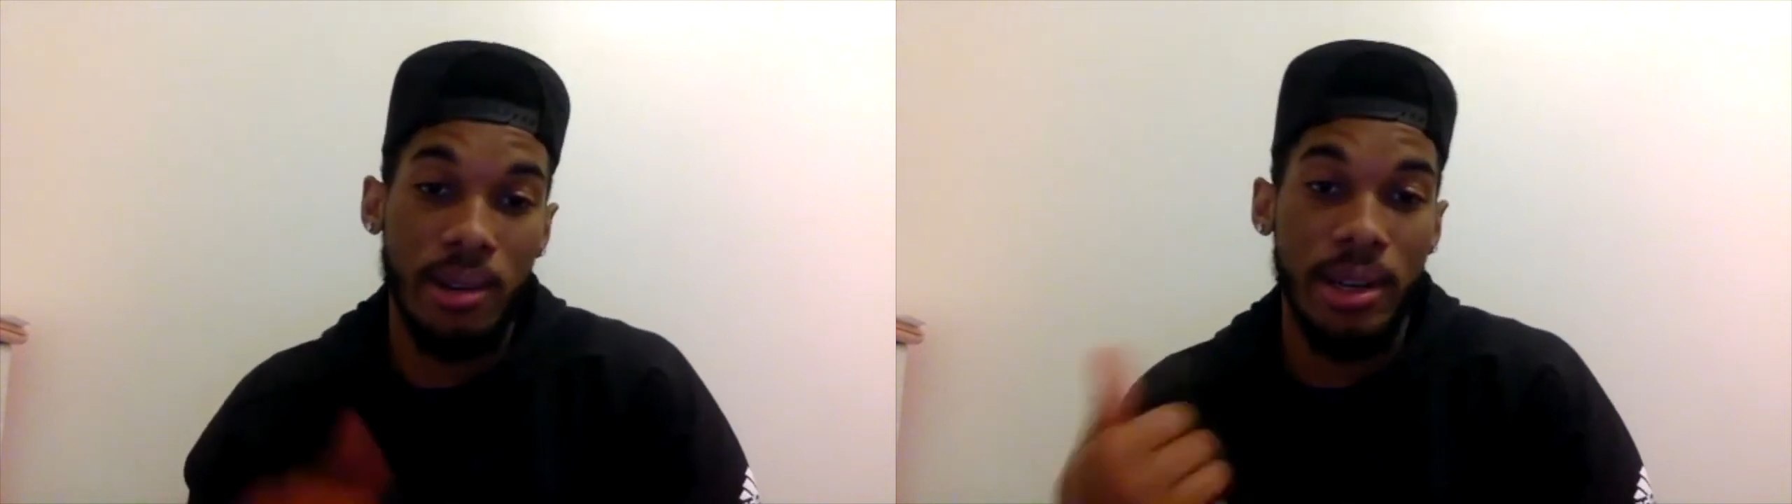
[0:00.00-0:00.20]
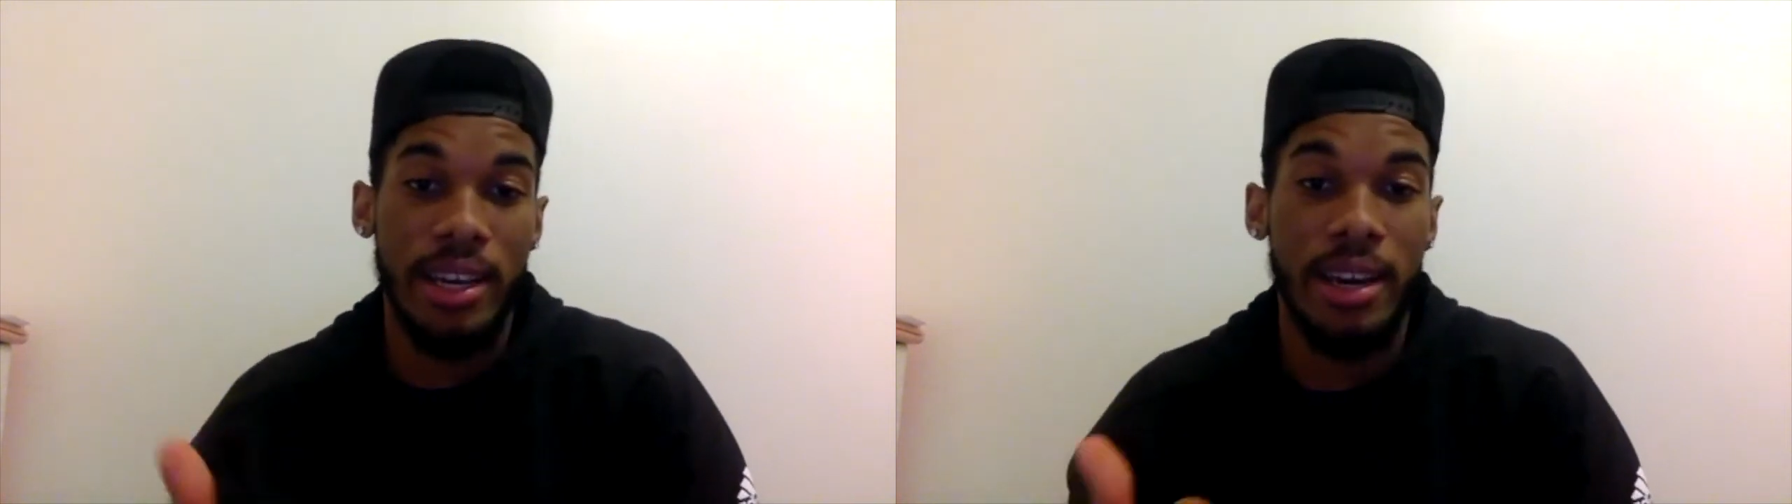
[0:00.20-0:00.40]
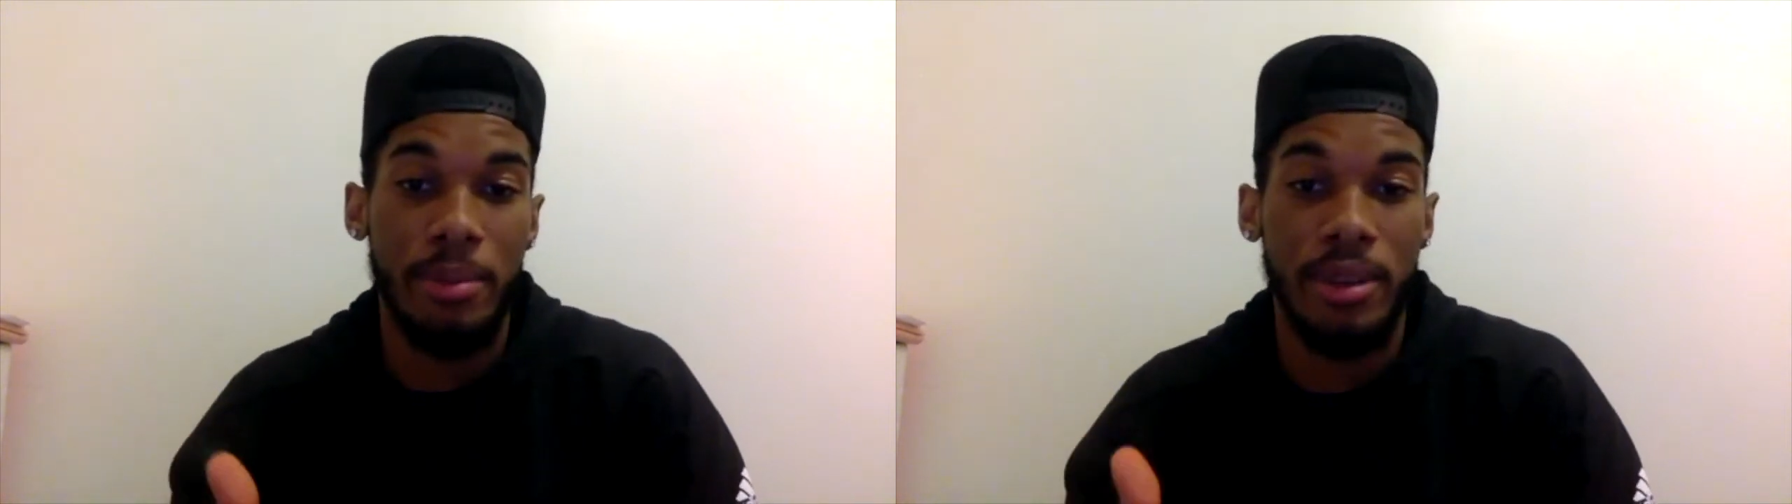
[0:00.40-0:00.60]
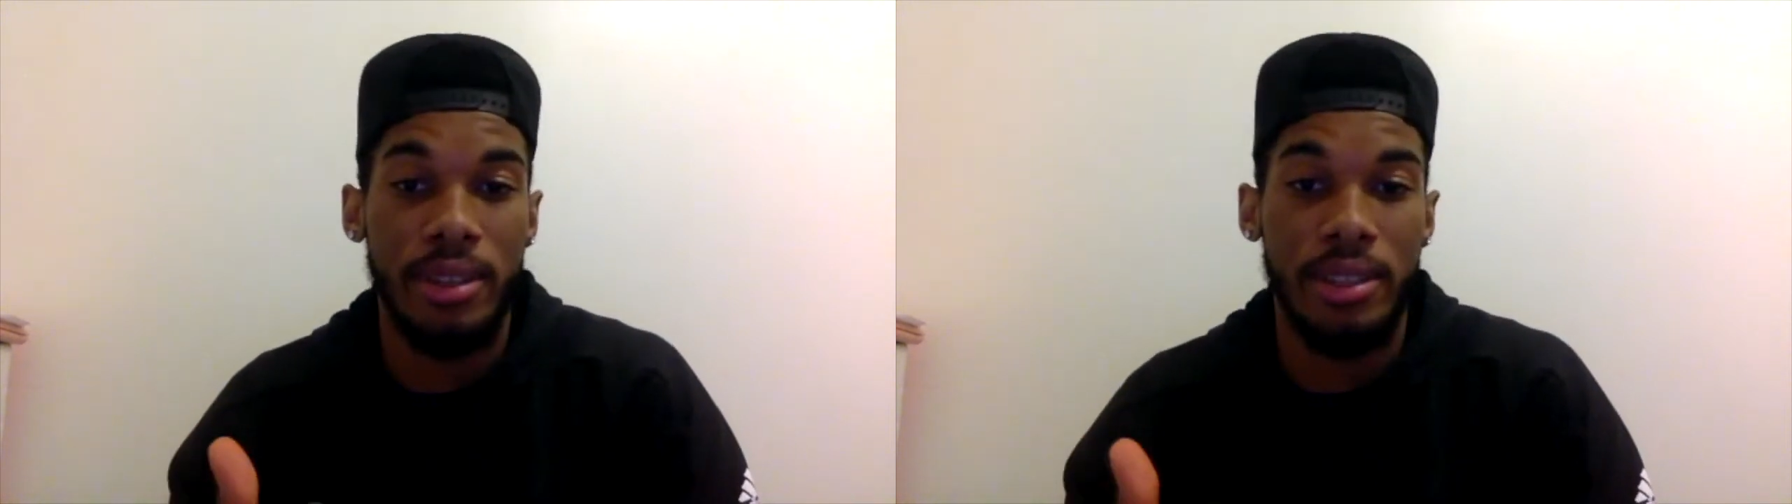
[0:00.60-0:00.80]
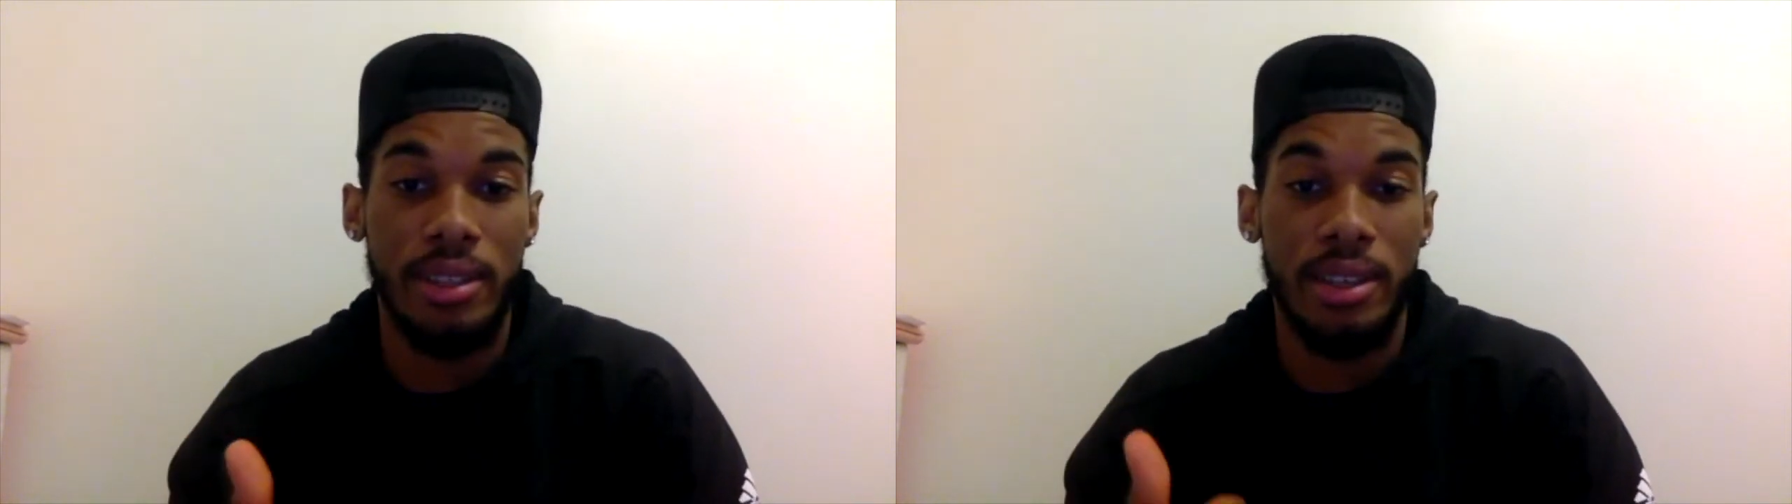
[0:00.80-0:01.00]

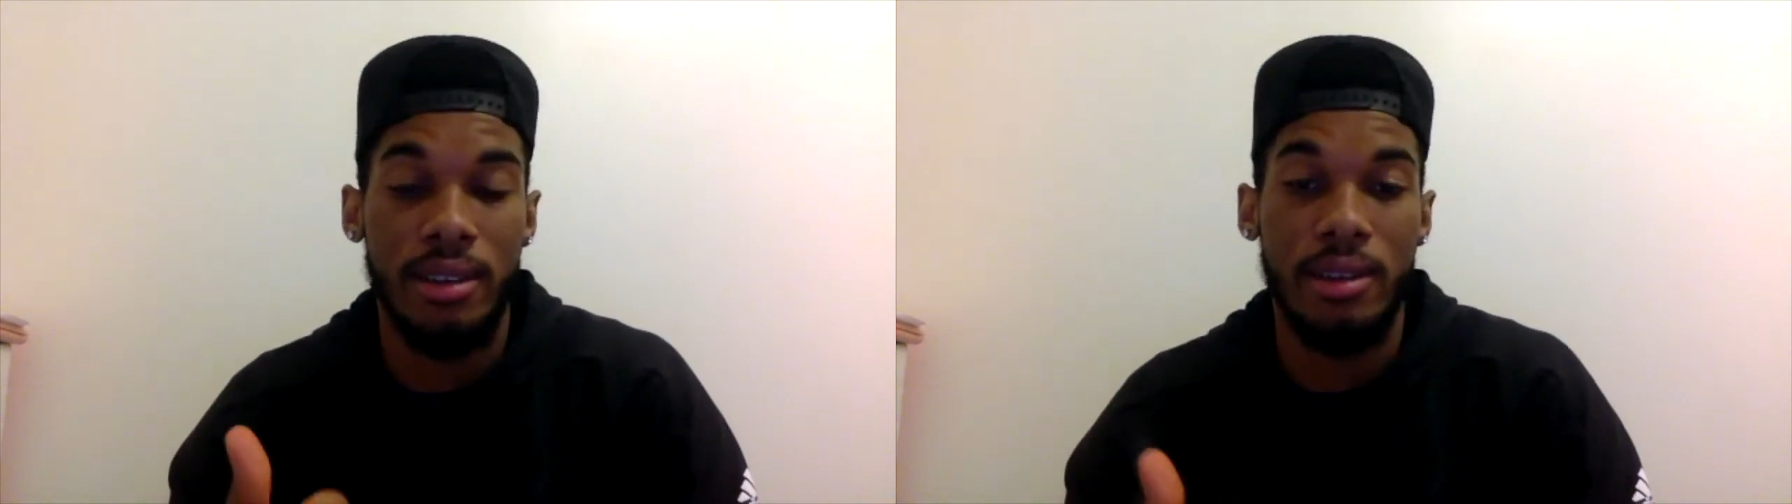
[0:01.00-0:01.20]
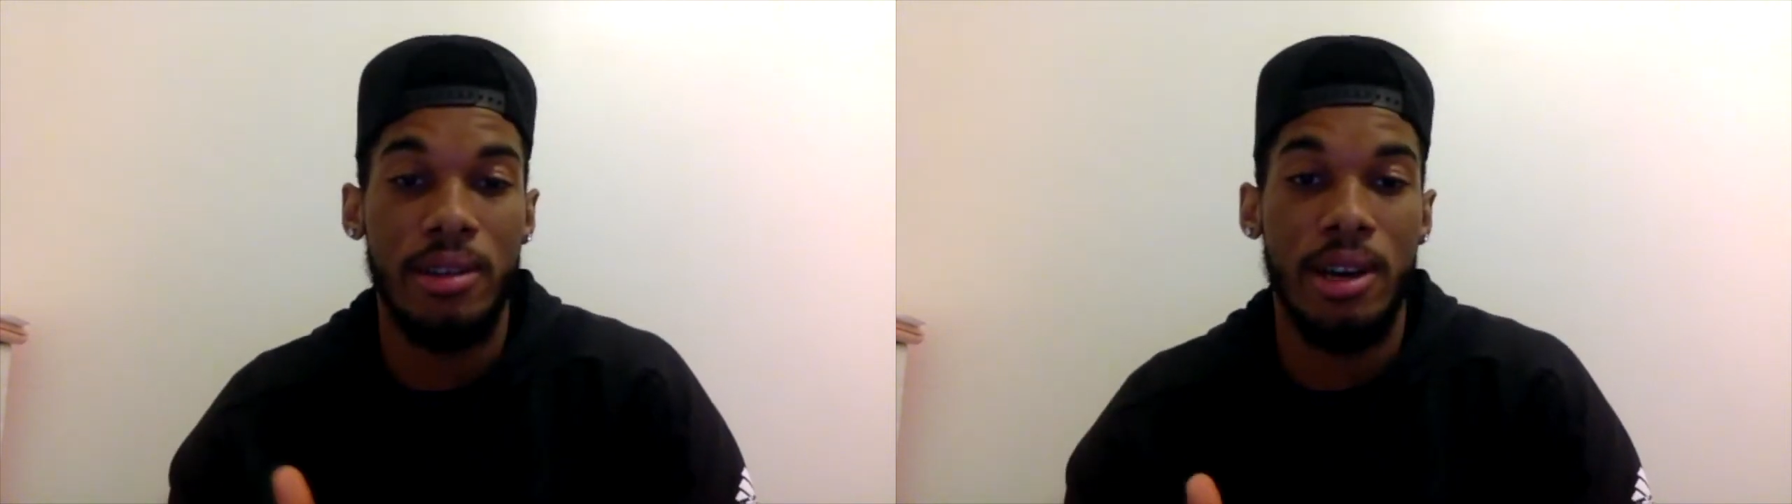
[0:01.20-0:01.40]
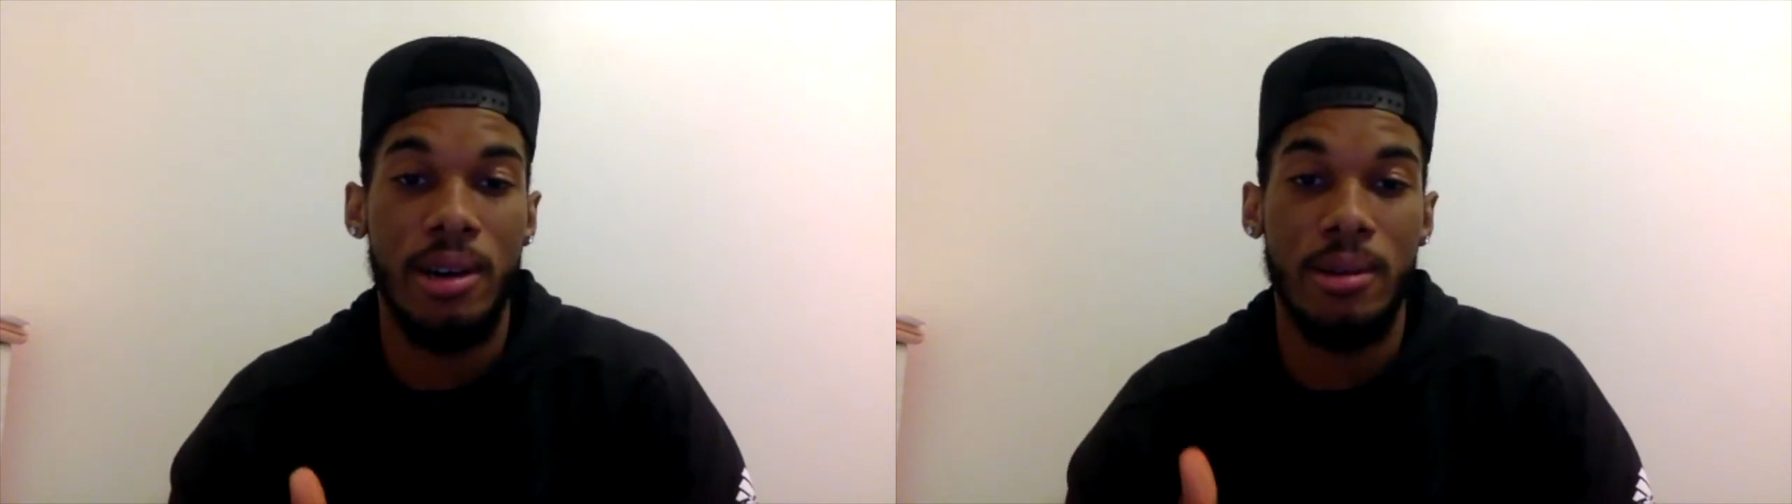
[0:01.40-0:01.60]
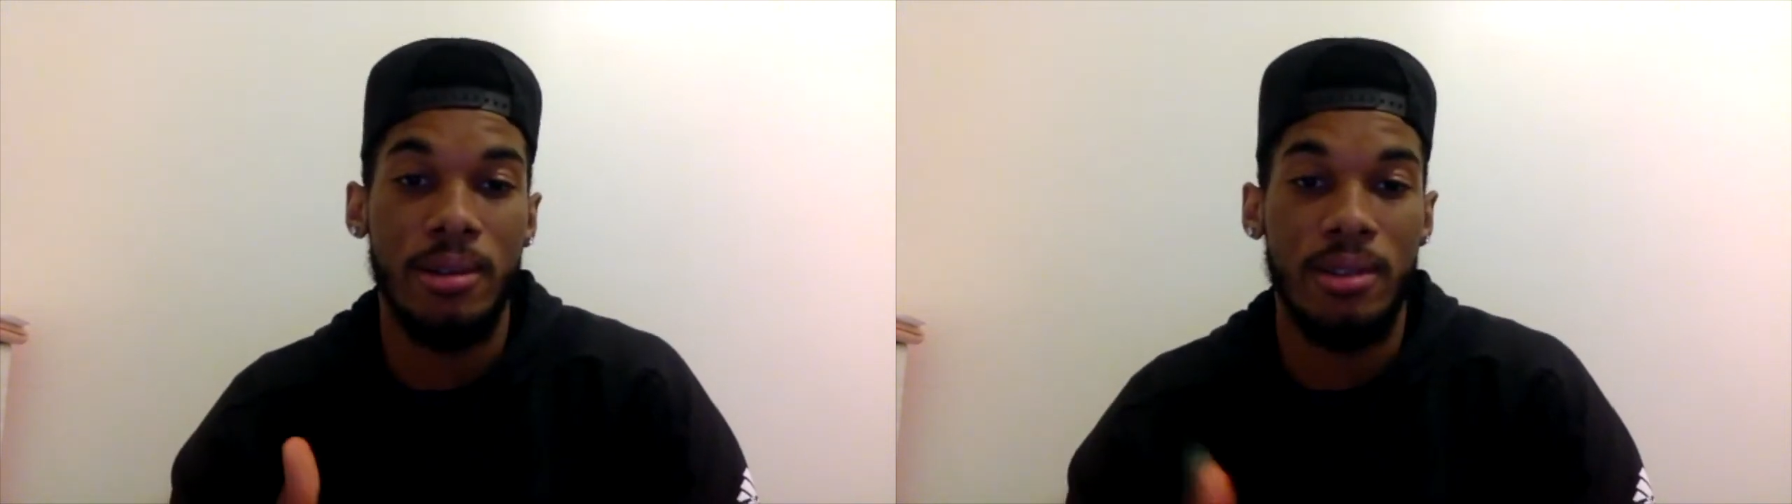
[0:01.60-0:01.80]
campus, you know,